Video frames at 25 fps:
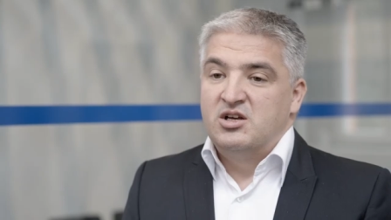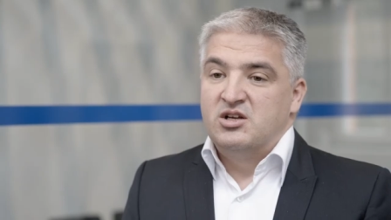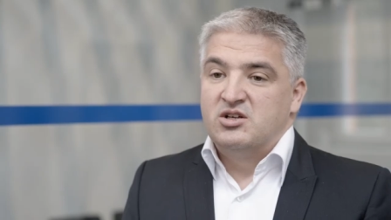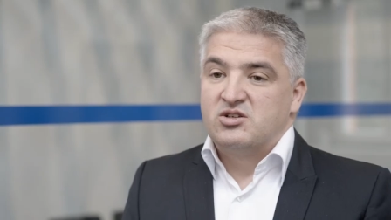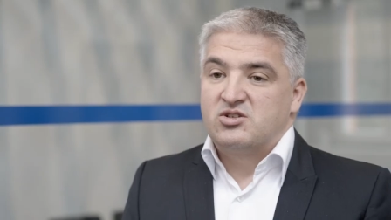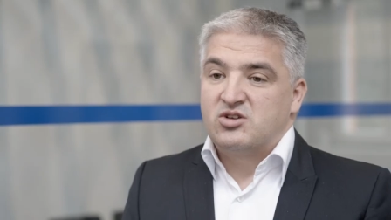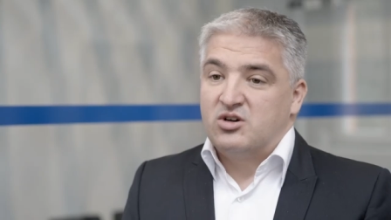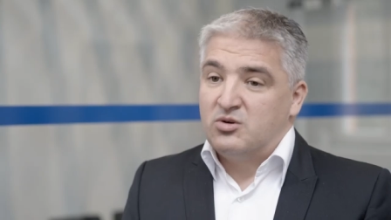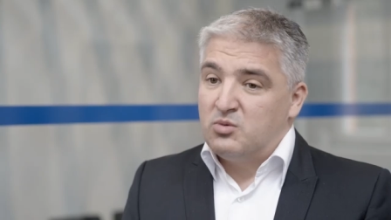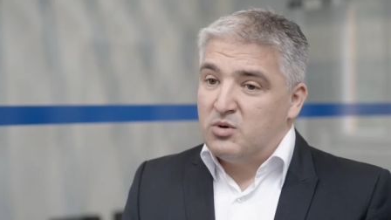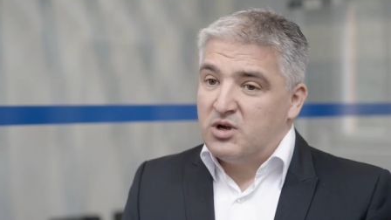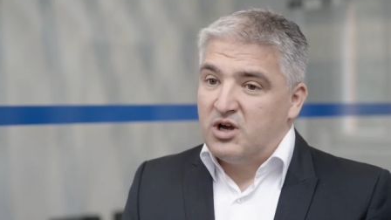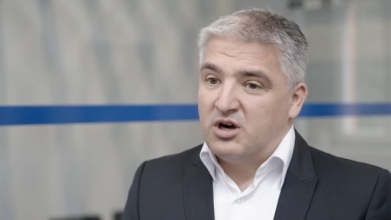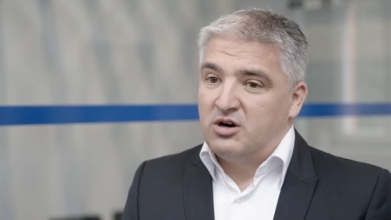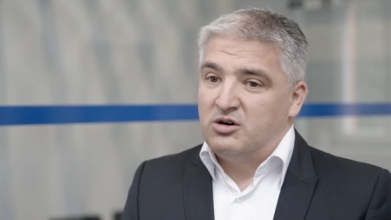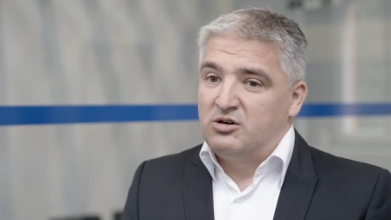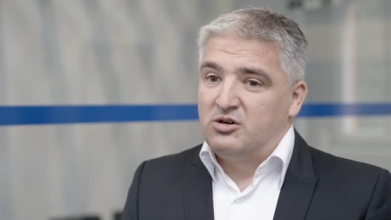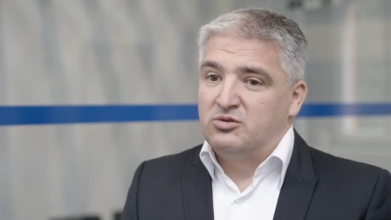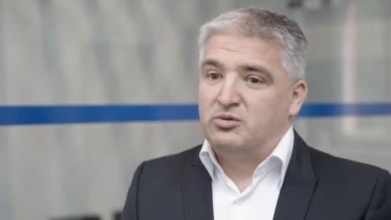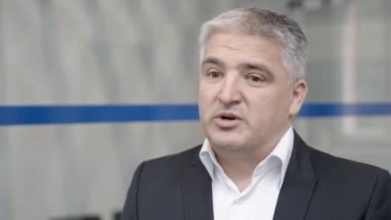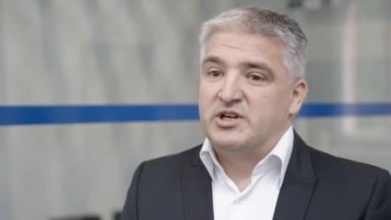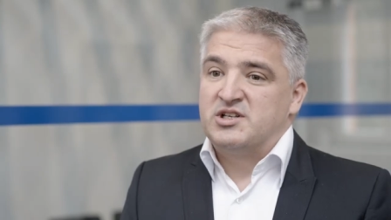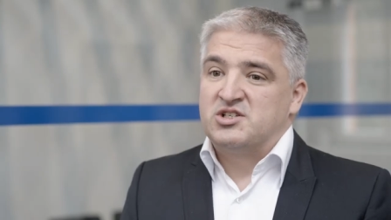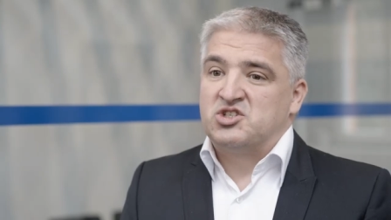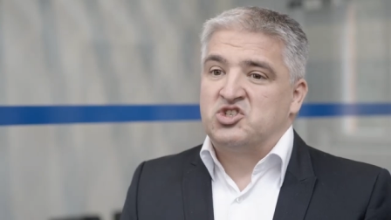So we are
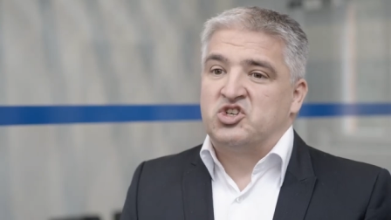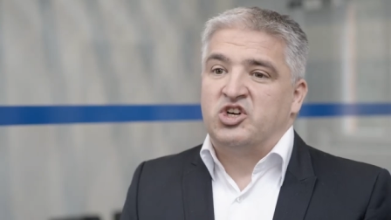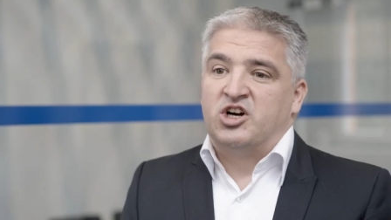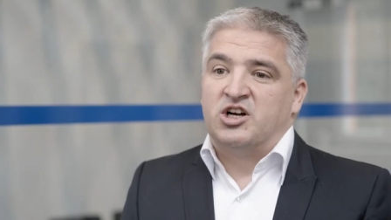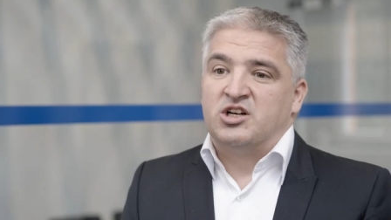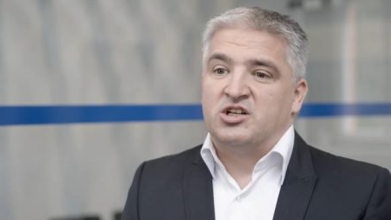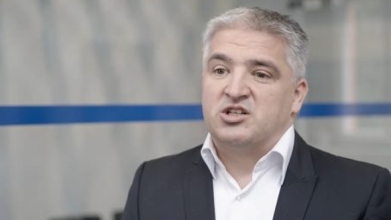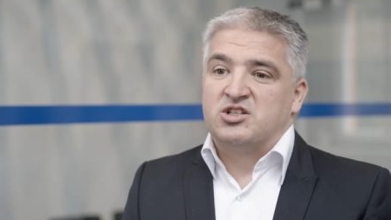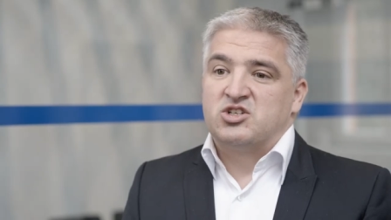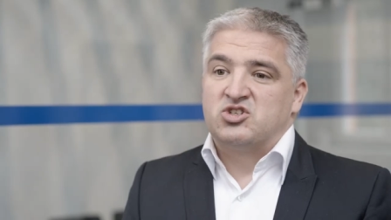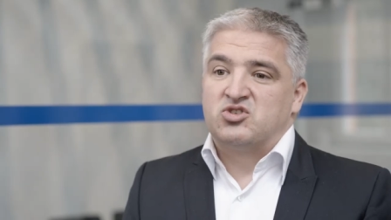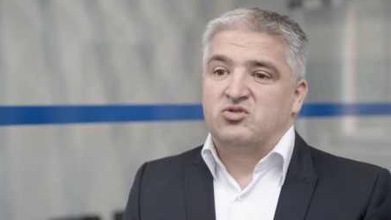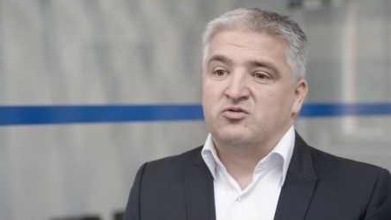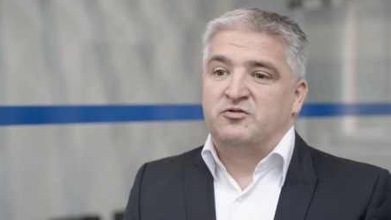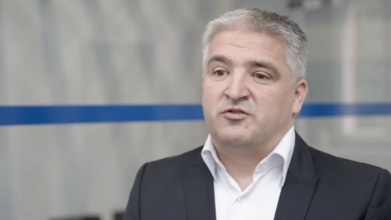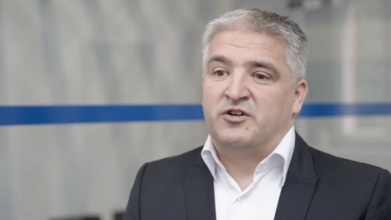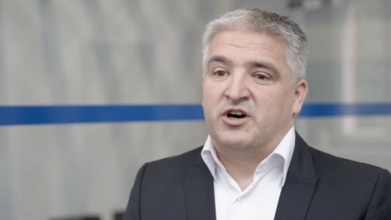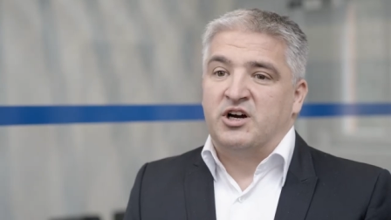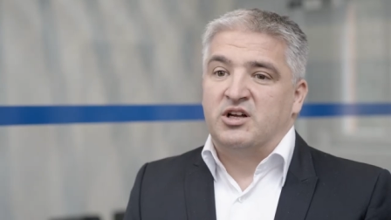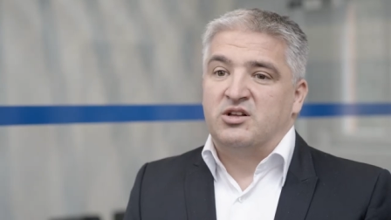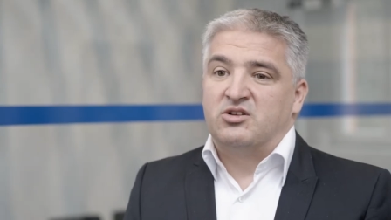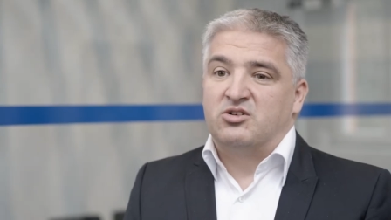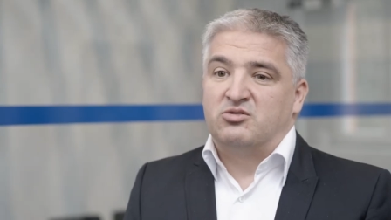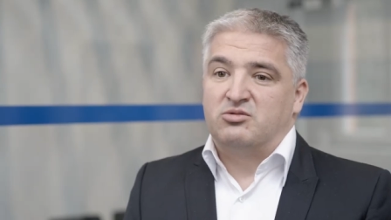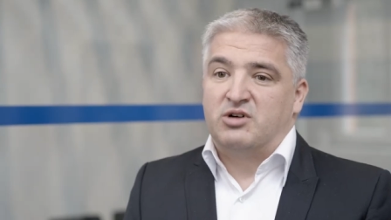always challenged to
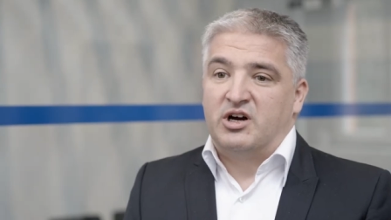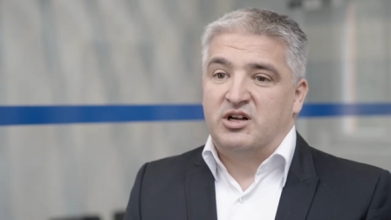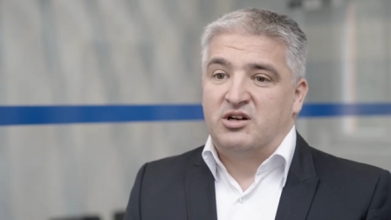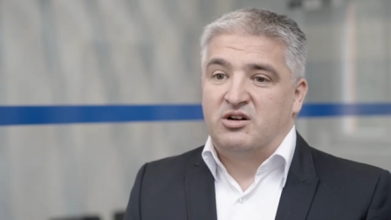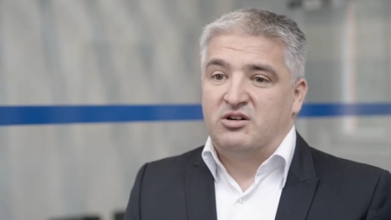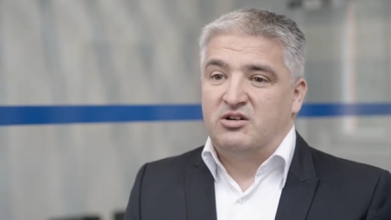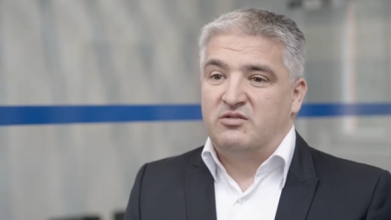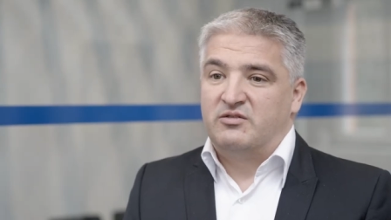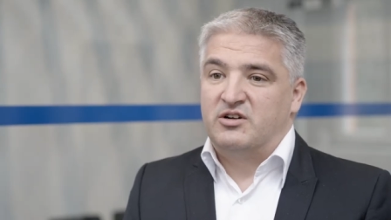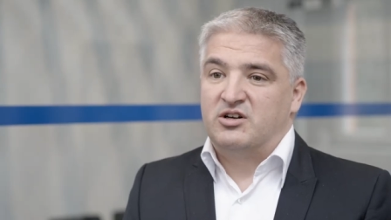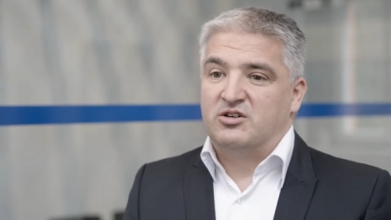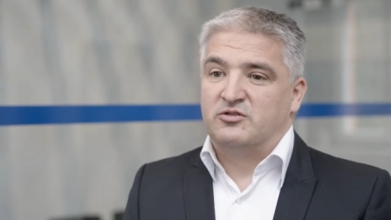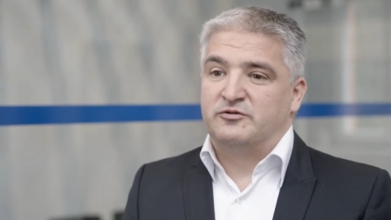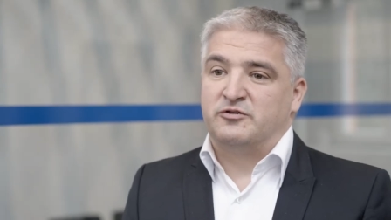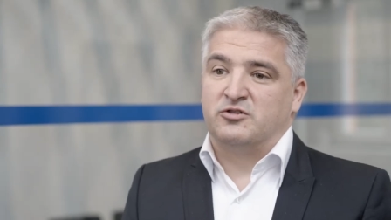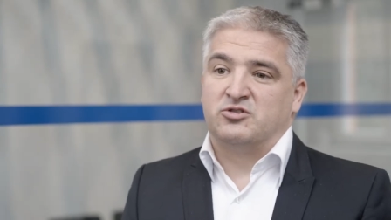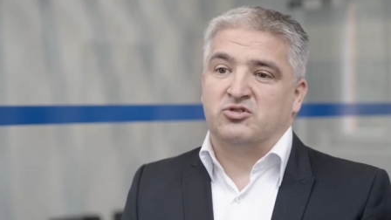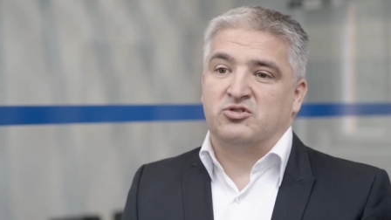find the right level of